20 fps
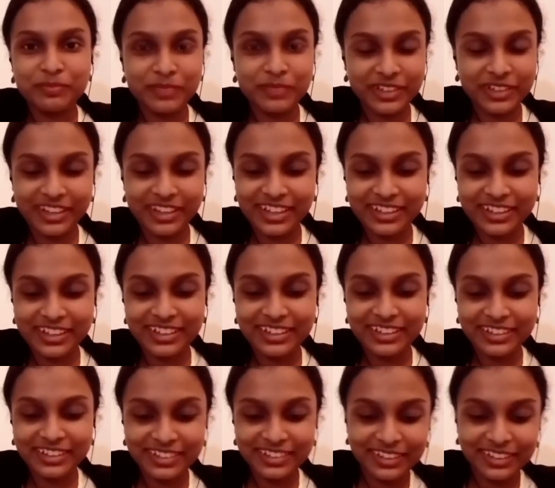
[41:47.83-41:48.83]

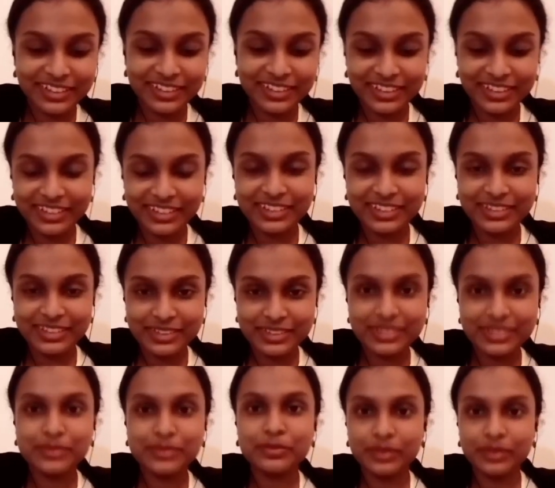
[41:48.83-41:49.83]
creating
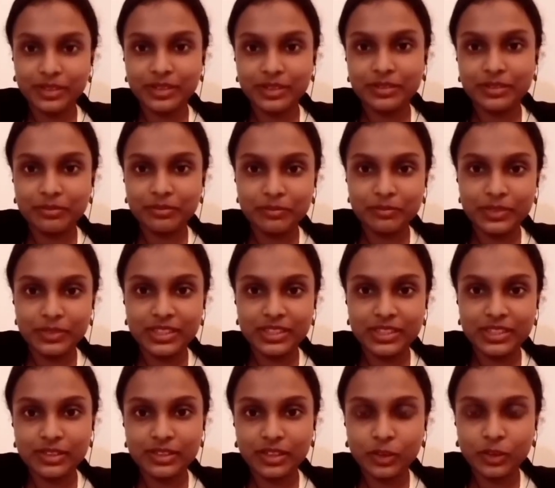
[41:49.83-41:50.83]
this
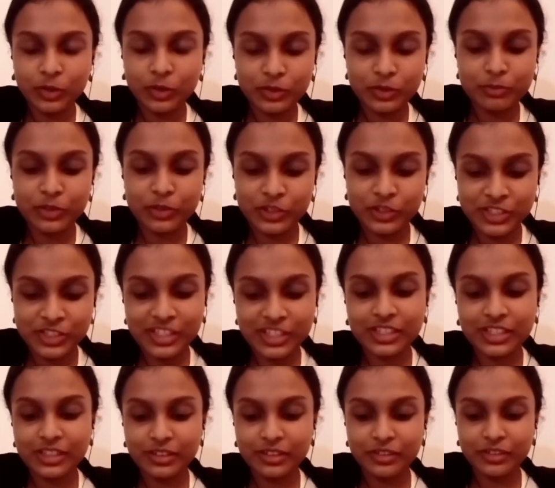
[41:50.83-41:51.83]
whole project
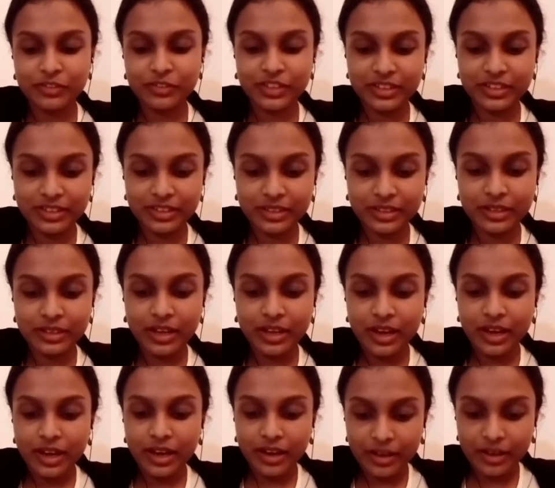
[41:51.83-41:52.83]
very
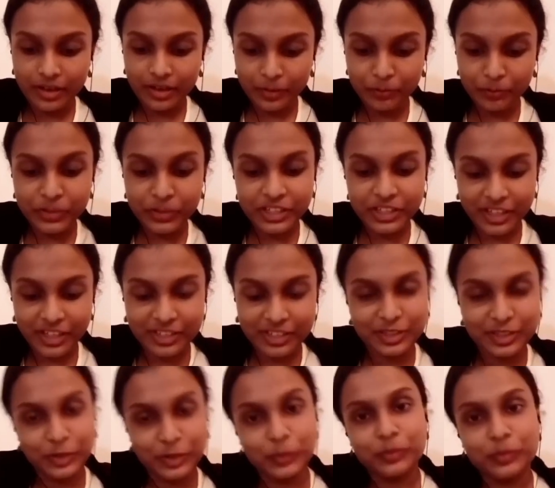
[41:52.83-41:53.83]

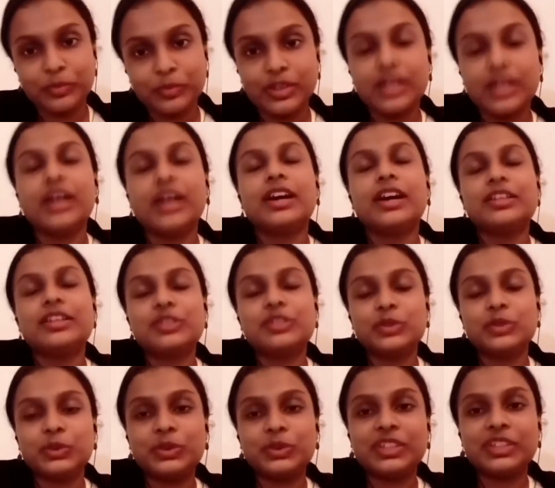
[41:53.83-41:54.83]
productive.
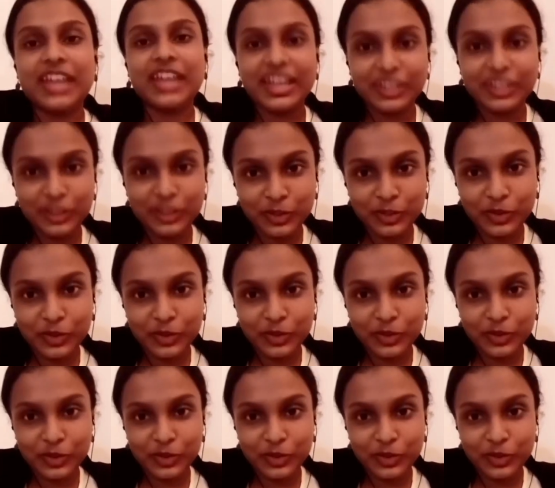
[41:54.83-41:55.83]
So thank you
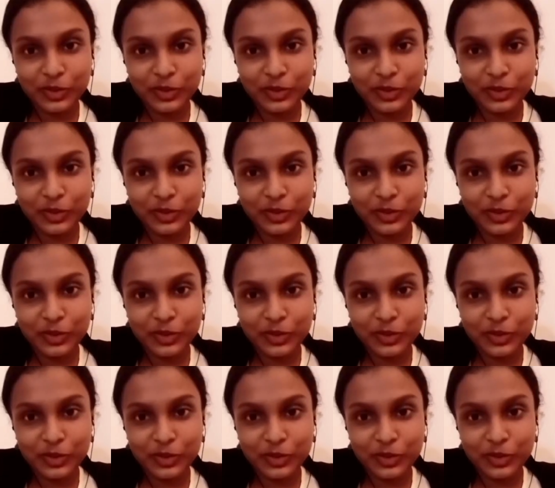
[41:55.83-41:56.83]
all. Have a good
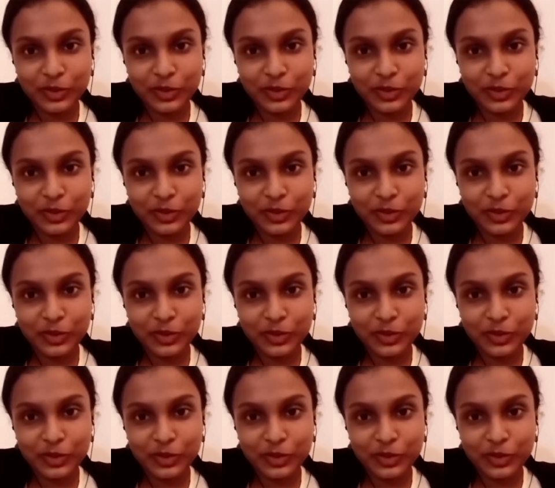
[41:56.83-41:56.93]
night.